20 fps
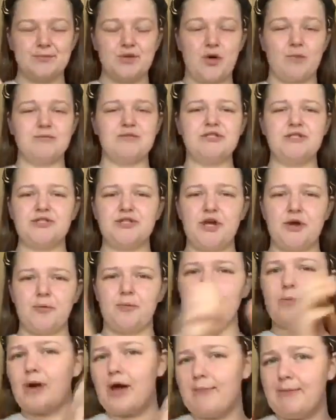Come to the show.
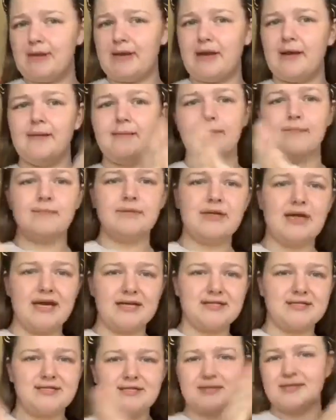I'm in it.
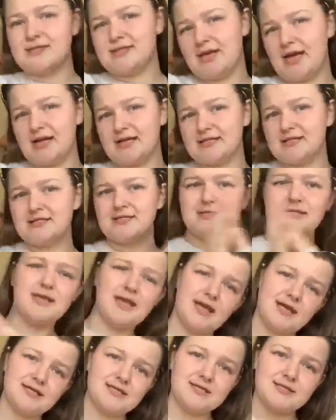Yes, yes,
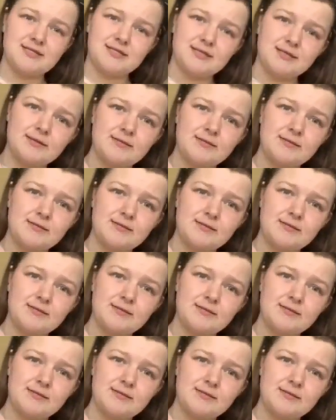yes.